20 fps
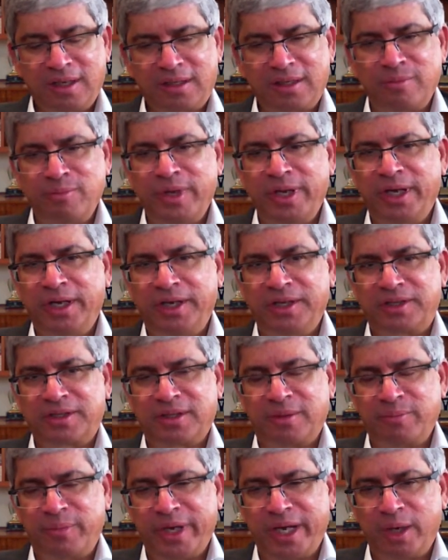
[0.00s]
communities
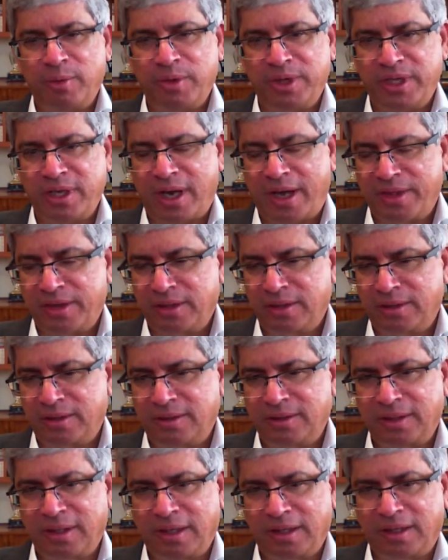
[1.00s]
compared with the
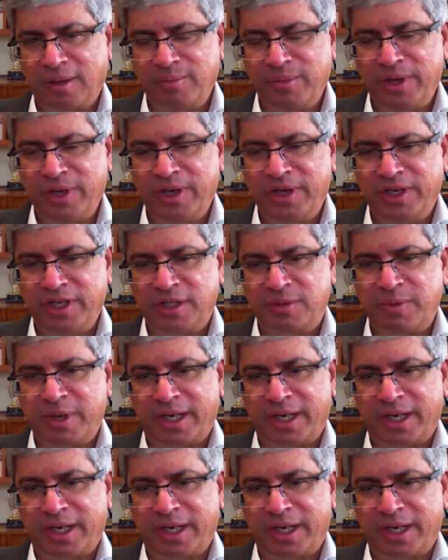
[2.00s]
other communities.